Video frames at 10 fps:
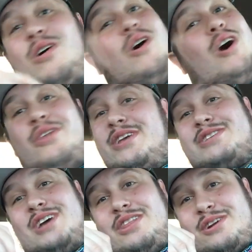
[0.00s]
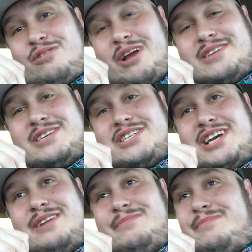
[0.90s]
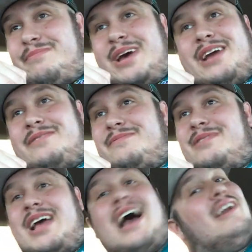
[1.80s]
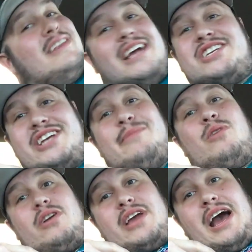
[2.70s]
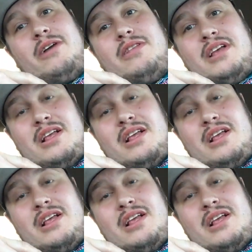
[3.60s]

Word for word: All this other crazy shit, man, how did that shit work out?